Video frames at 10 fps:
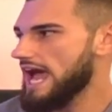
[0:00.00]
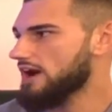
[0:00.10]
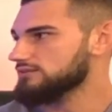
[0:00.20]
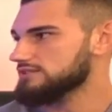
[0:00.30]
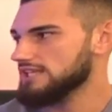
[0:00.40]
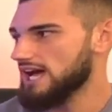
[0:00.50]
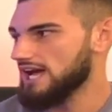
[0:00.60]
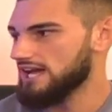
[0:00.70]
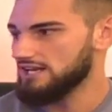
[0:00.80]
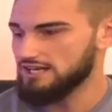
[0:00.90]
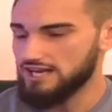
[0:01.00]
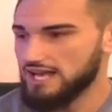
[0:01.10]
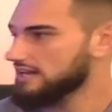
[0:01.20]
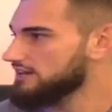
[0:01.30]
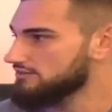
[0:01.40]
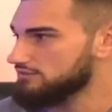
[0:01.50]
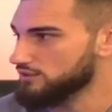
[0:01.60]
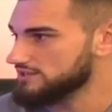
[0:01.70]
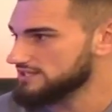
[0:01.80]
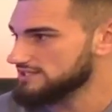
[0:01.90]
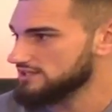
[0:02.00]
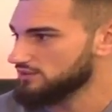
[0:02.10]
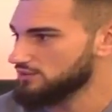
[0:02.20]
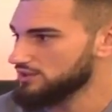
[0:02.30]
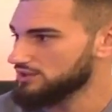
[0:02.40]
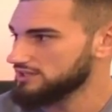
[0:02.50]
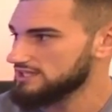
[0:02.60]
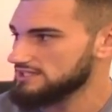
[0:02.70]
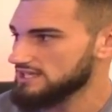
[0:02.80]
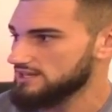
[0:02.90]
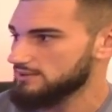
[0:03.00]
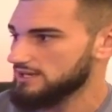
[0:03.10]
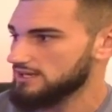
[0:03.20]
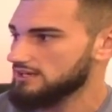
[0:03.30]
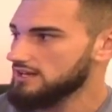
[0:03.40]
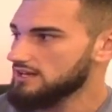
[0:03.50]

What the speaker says: outside negative forces in the world because they've been,